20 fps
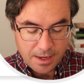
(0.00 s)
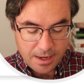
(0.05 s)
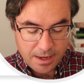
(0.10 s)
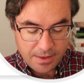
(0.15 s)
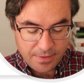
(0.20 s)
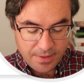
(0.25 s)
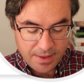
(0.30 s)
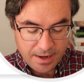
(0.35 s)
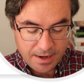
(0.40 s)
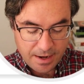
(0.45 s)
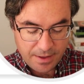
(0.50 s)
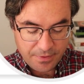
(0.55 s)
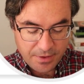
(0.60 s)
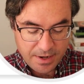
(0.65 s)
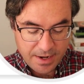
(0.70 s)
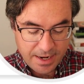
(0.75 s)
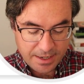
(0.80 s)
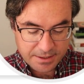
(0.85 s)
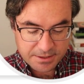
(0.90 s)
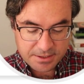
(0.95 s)
And then on the
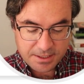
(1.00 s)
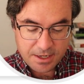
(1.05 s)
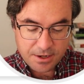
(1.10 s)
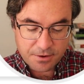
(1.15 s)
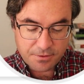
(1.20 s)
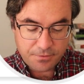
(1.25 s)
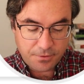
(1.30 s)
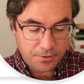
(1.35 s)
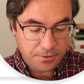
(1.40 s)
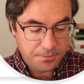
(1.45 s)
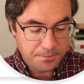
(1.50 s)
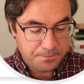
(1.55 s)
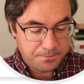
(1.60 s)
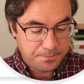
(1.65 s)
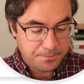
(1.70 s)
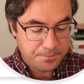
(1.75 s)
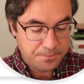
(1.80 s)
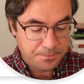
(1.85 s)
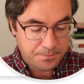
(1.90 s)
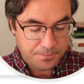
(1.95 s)
next interval,
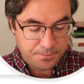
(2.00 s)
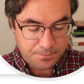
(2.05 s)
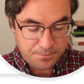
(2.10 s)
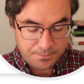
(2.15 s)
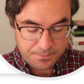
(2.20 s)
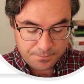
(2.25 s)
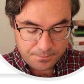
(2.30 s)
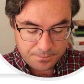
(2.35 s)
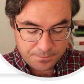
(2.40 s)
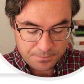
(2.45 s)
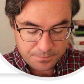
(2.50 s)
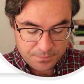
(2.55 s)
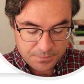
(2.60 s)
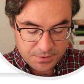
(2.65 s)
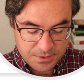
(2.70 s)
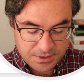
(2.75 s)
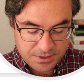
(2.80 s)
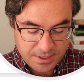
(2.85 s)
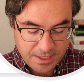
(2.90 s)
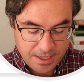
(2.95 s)

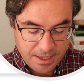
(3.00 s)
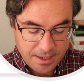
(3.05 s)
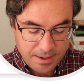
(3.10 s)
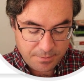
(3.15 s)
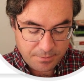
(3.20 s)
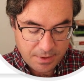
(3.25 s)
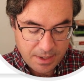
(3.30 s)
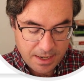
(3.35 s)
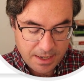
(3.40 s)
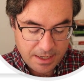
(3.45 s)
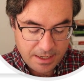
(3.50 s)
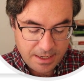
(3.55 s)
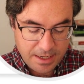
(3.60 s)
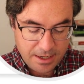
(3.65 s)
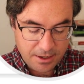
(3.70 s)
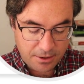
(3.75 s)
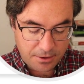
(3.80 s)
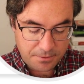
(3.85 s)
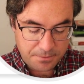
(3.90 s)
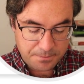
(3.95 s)
same kind of
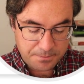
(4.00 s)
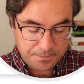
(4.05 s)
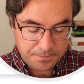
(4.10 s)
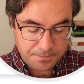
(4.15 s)
deal.